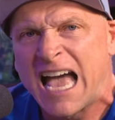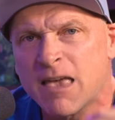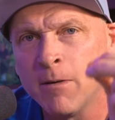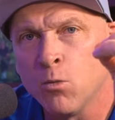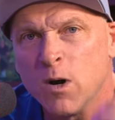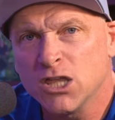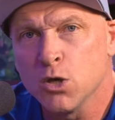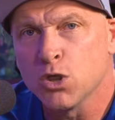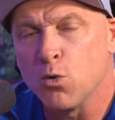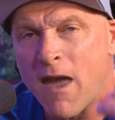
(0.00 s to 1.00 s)
I have been
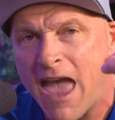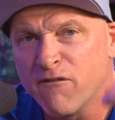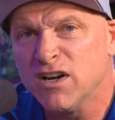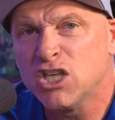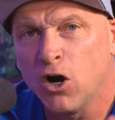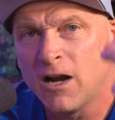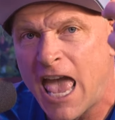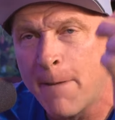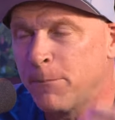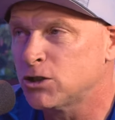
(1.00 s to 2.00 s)
with you through every
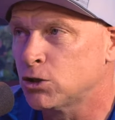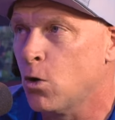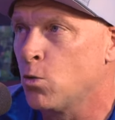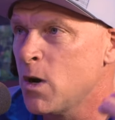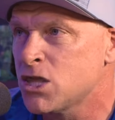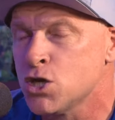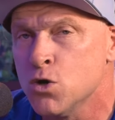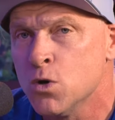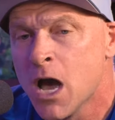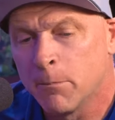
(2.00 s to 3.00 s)
darn episode with
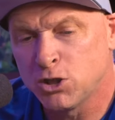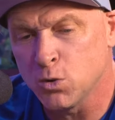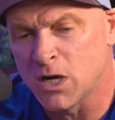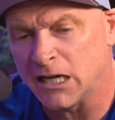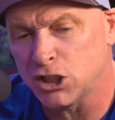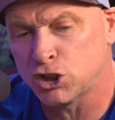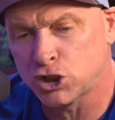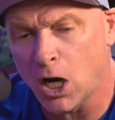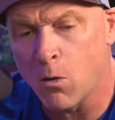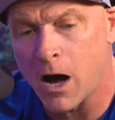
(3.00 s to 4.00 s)
you, but you got to
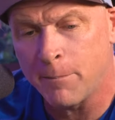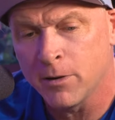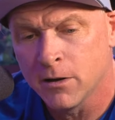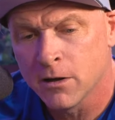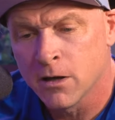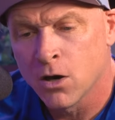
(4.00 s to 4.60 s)
show up